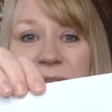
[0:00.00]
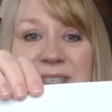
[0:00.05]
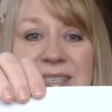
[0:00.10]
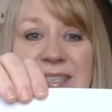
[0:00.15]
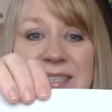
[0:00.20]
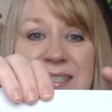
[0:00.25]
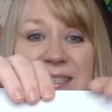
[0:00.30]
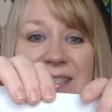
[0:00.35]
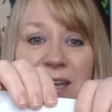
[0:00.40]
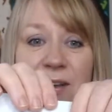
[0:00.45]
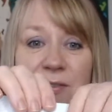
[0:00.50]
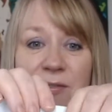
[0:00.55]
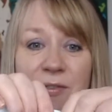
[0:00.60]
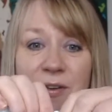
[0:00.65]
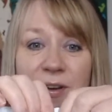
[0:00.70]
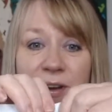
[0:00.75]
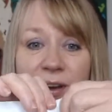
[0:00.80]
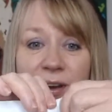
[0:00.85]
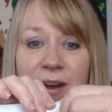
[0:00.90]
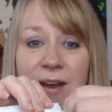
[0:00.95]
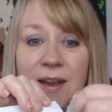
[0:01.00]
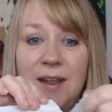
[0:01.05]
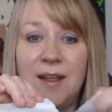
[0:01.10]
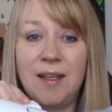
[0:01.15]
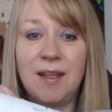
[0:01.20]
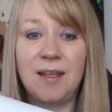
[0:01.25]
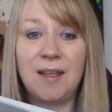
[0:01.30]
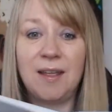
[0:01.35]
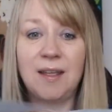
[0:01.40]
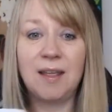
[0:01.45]
to suffer,
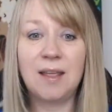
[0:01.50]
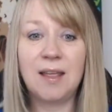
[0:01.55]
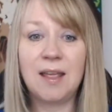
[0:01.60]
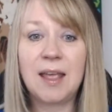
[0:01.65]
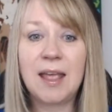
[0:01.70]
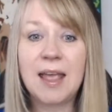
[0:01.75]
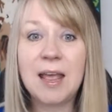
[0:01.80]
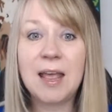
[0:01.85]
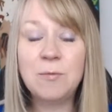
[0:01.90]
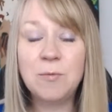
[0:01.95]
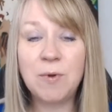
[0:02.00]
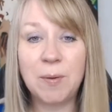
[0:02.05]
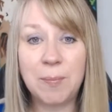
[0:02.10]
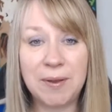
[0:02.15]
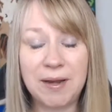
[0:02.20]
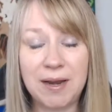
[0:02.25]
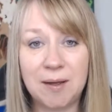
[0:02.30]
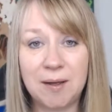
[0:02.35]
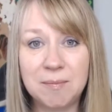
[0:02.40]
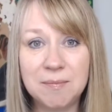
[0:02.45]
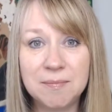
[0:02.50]
and rip it up.